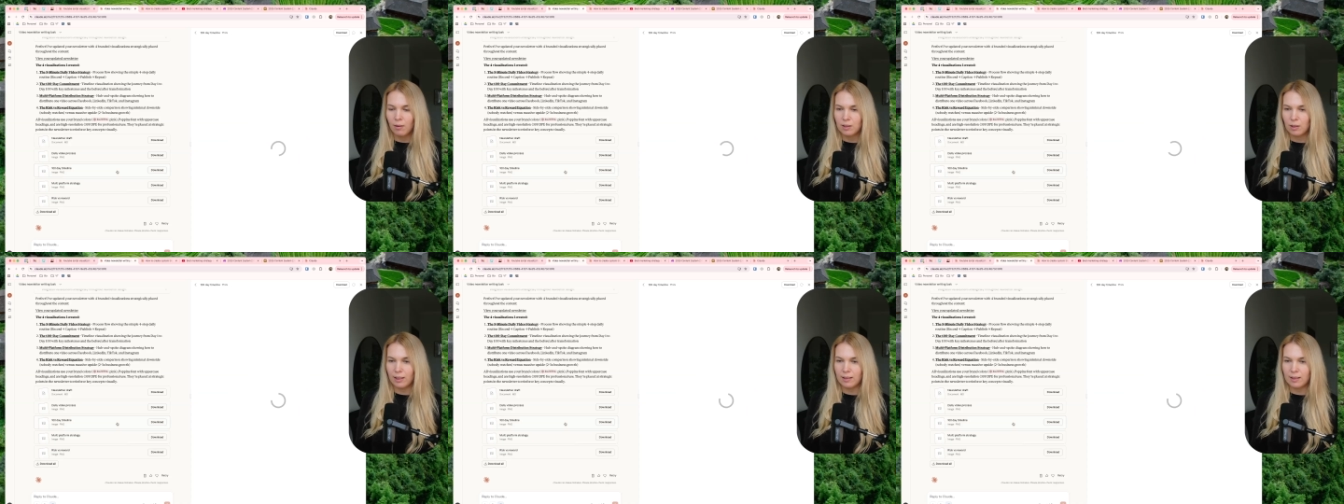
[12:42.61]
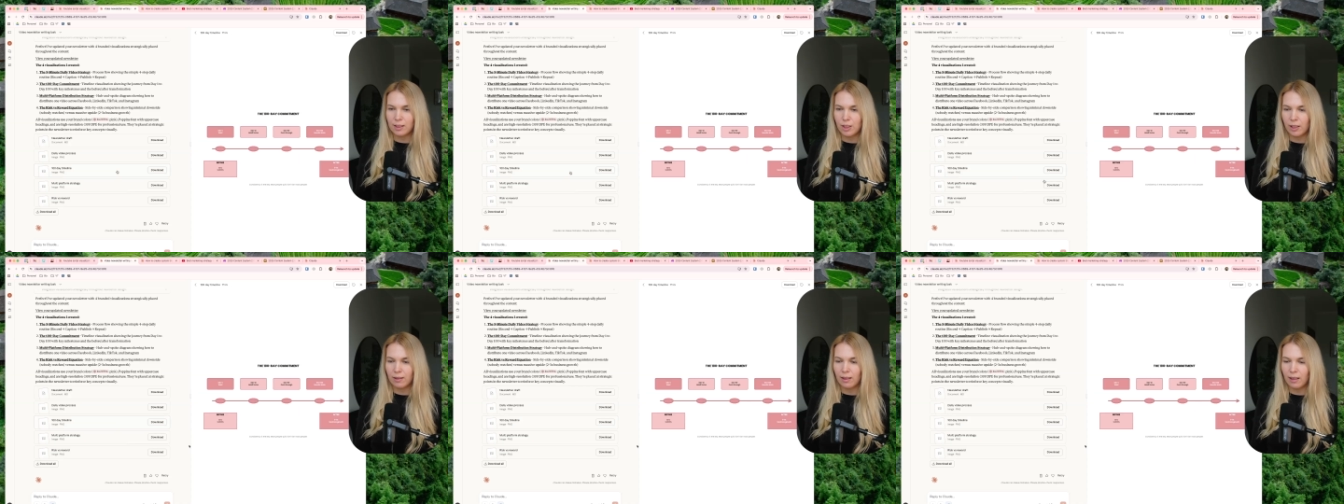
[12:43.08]
So let's
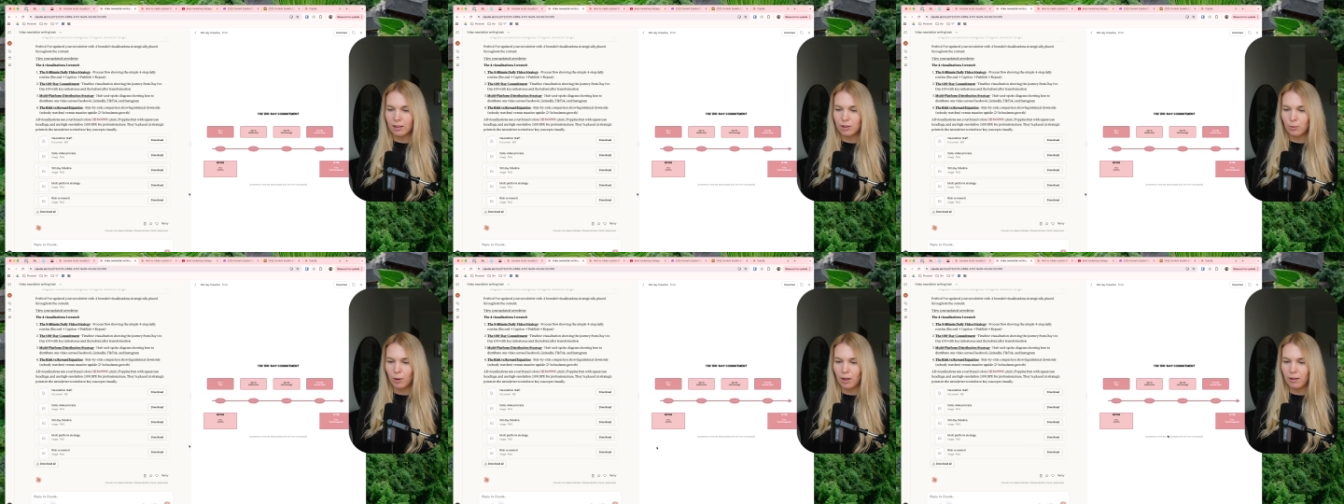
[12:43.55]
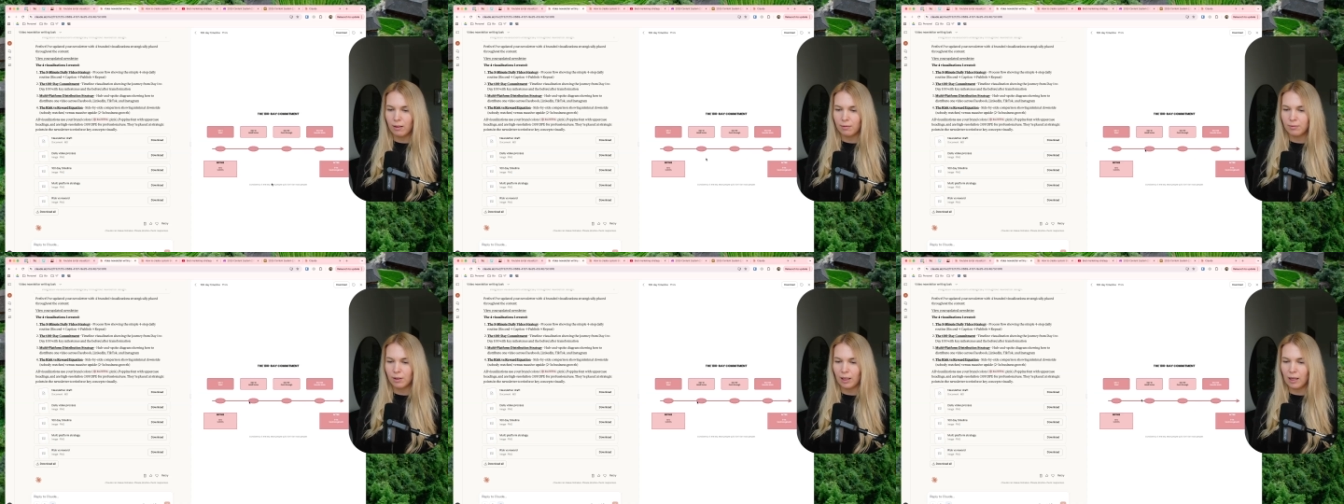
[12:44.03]
check the next one.
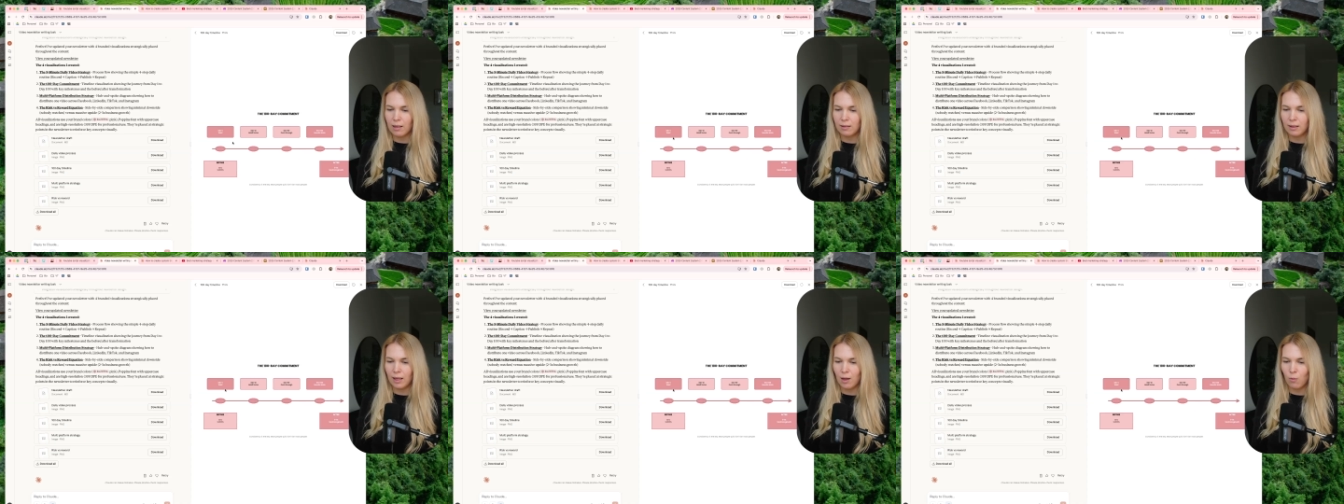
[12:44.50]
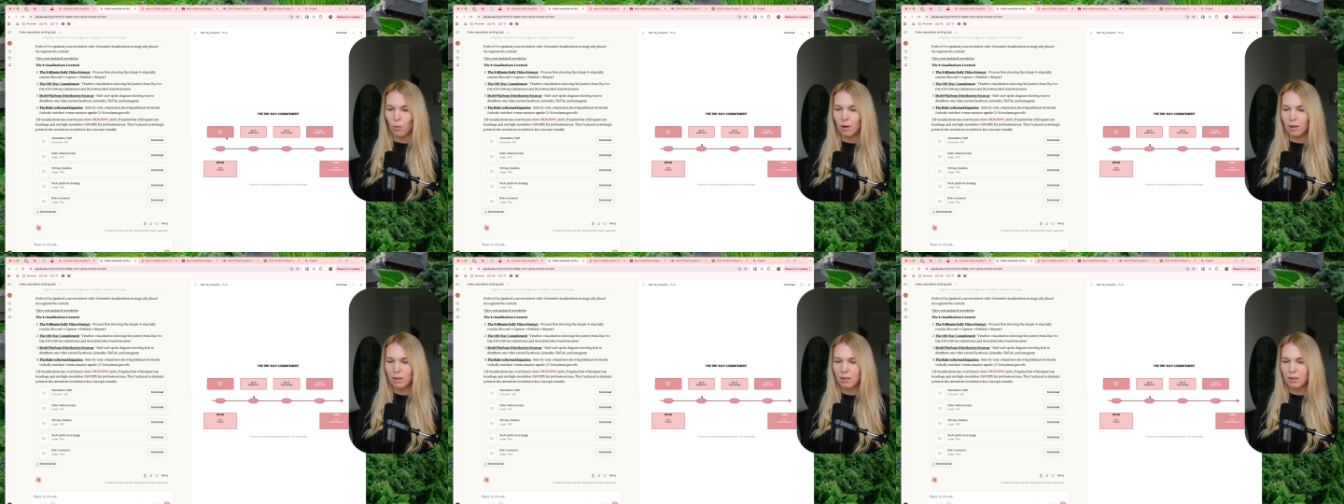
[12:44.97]
Okay, day
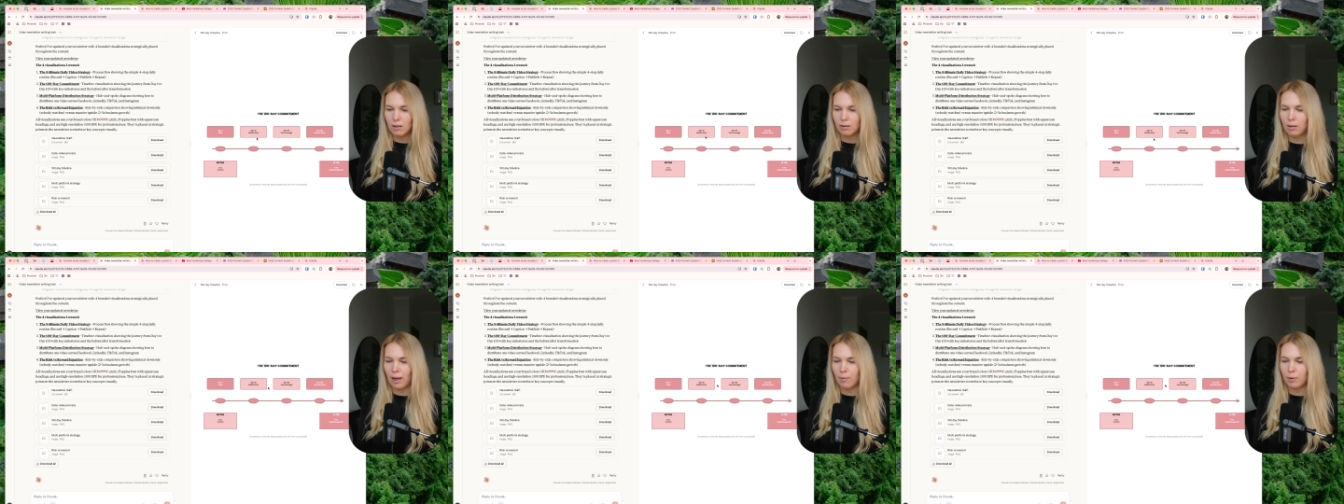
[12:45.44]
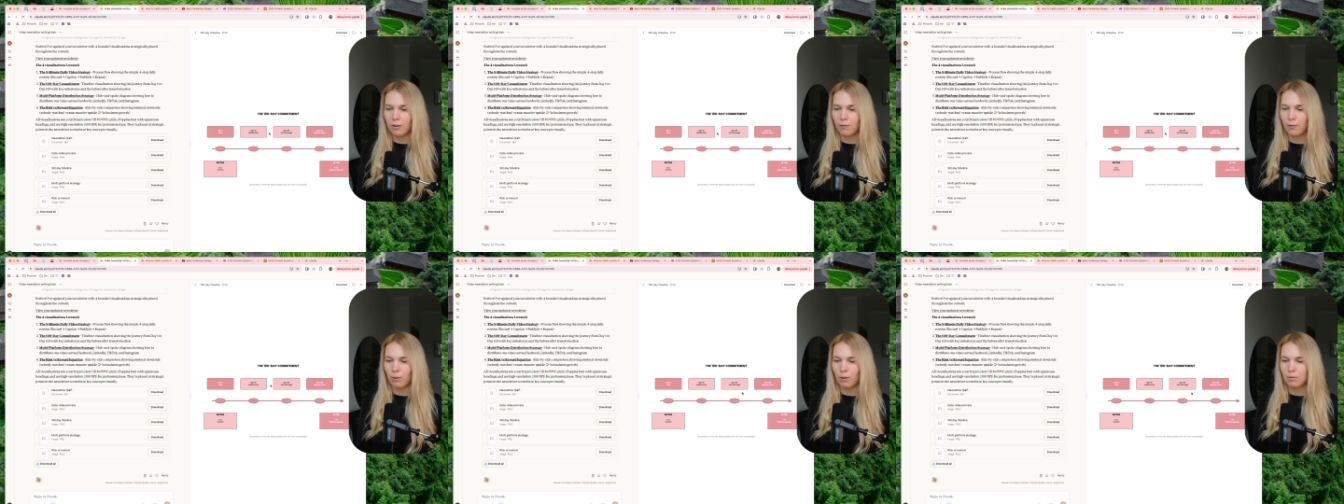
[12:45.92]
one, habit
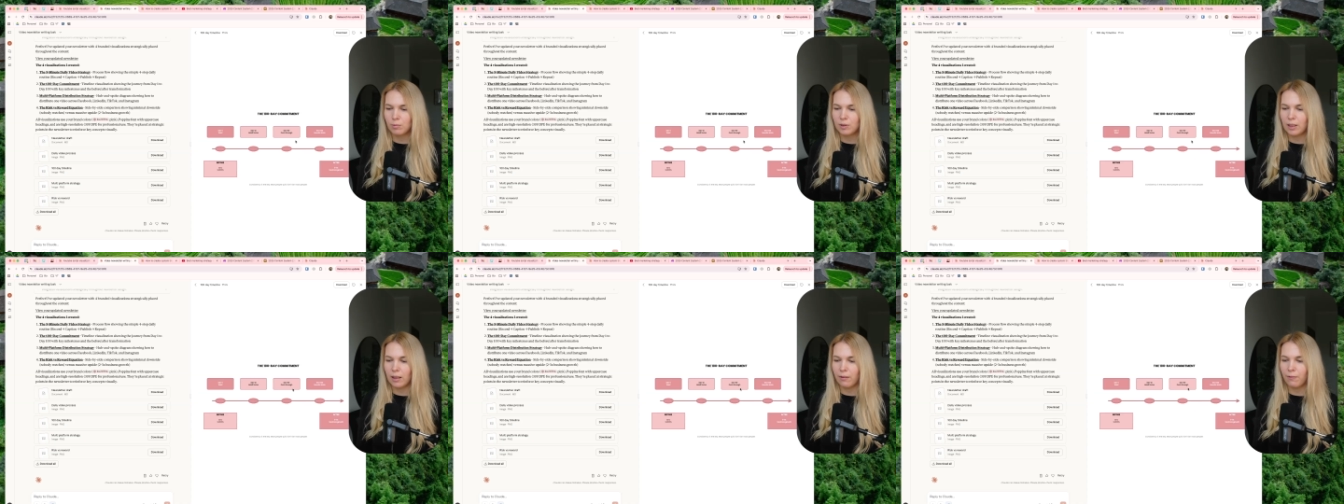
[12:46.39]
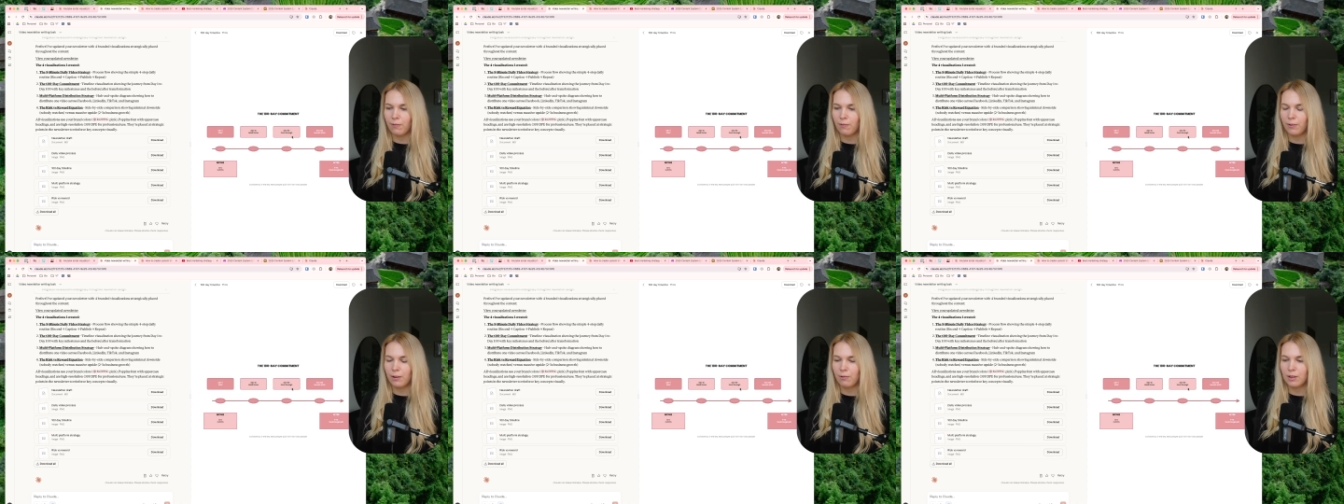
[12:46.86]
forms, day
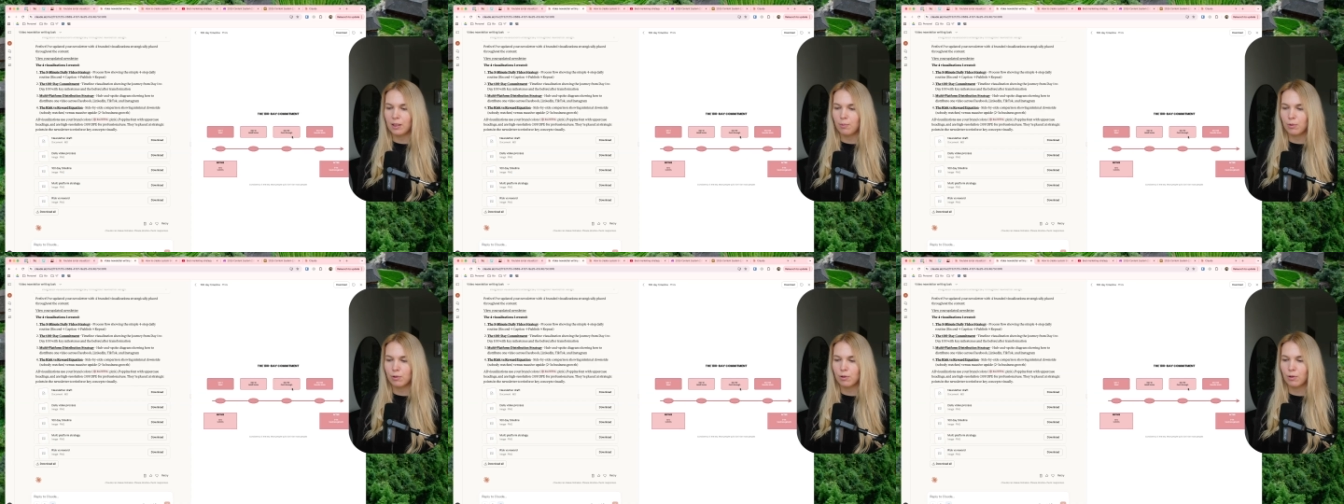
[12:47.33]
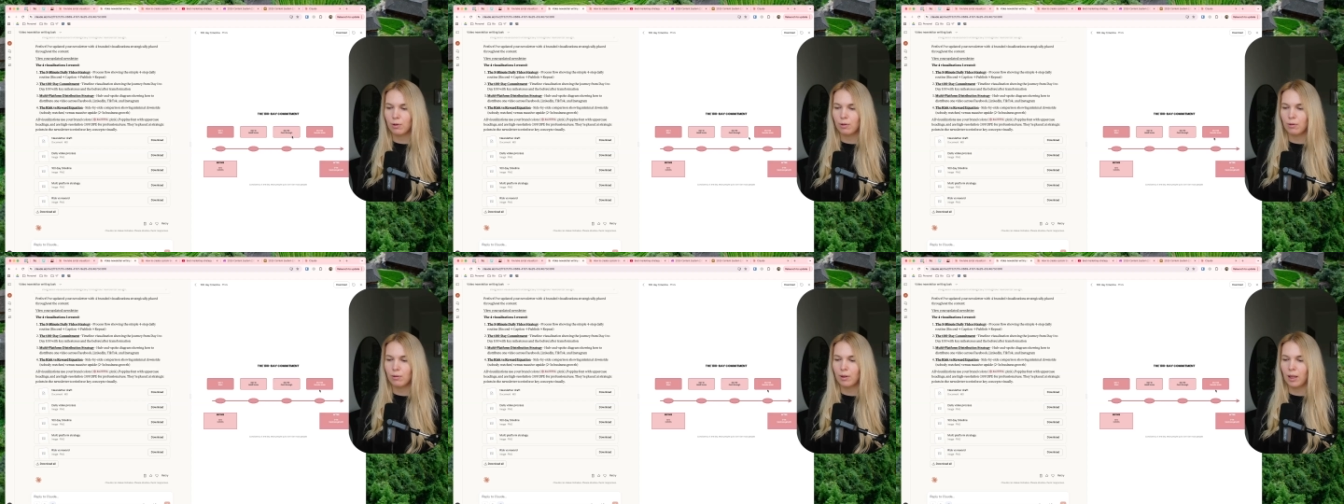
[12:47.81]
50 push
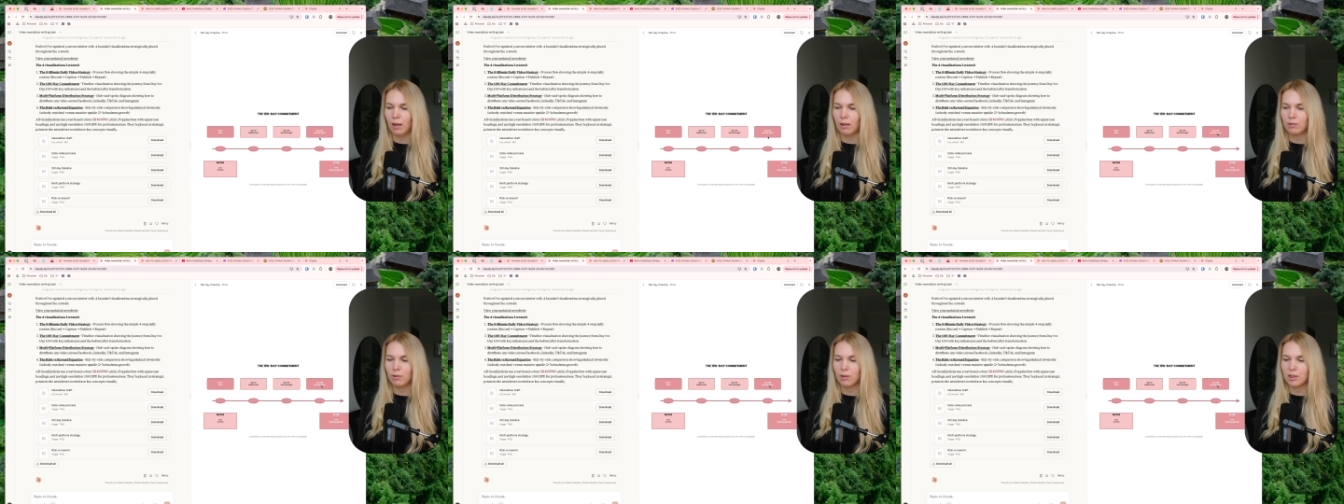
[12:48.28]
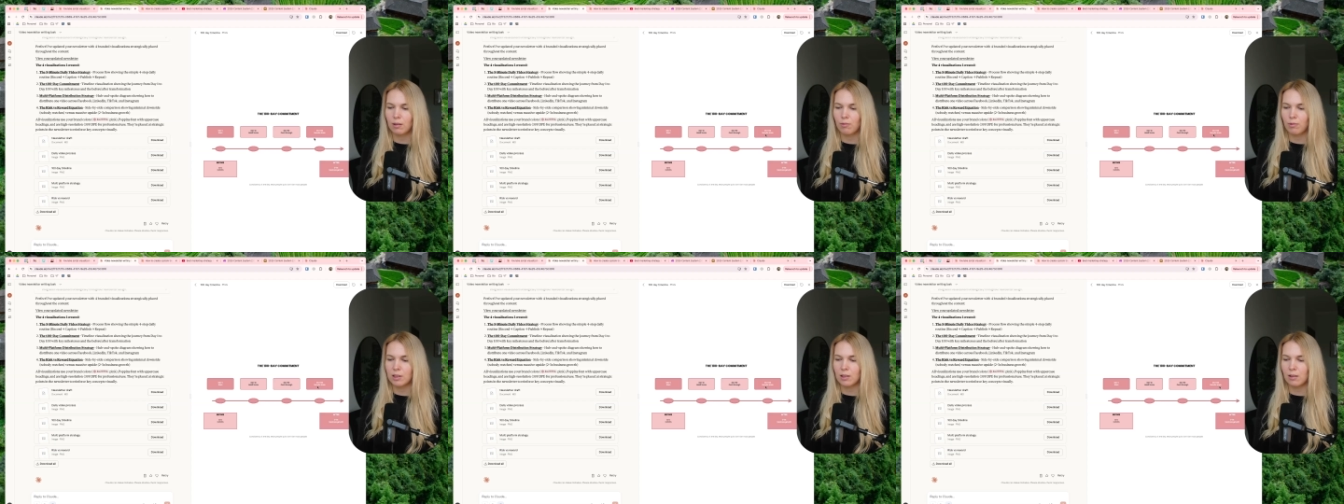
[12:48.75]
through, day 100 as
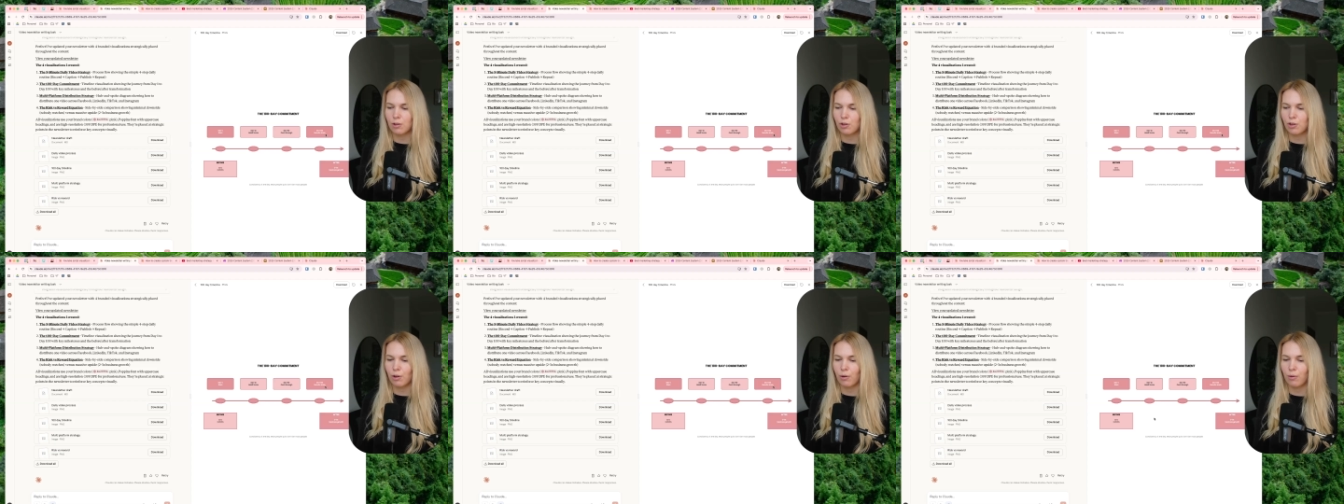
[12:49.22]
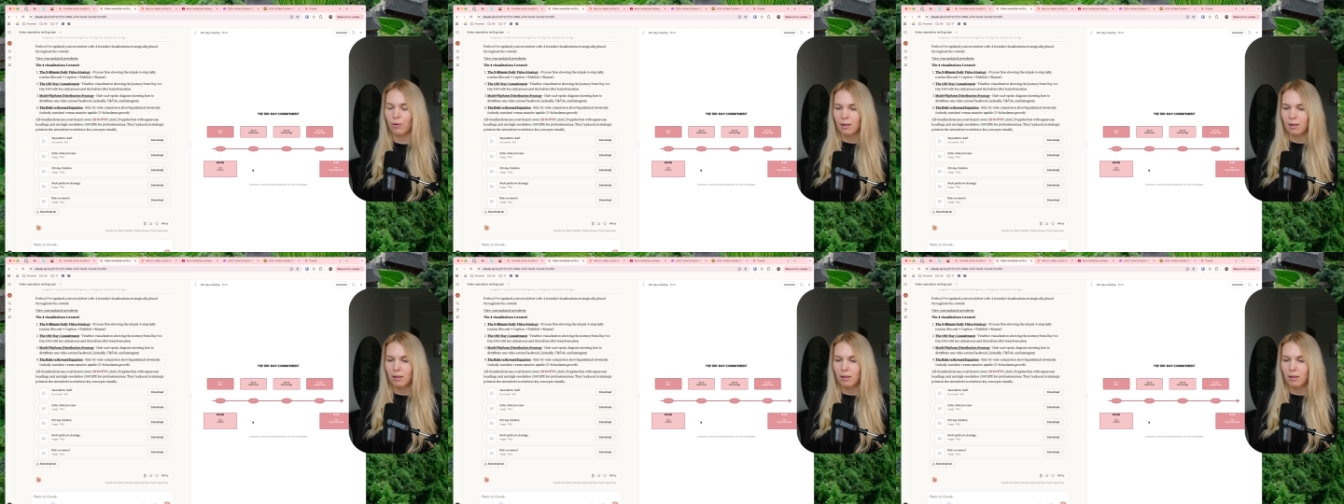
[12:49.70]
results show.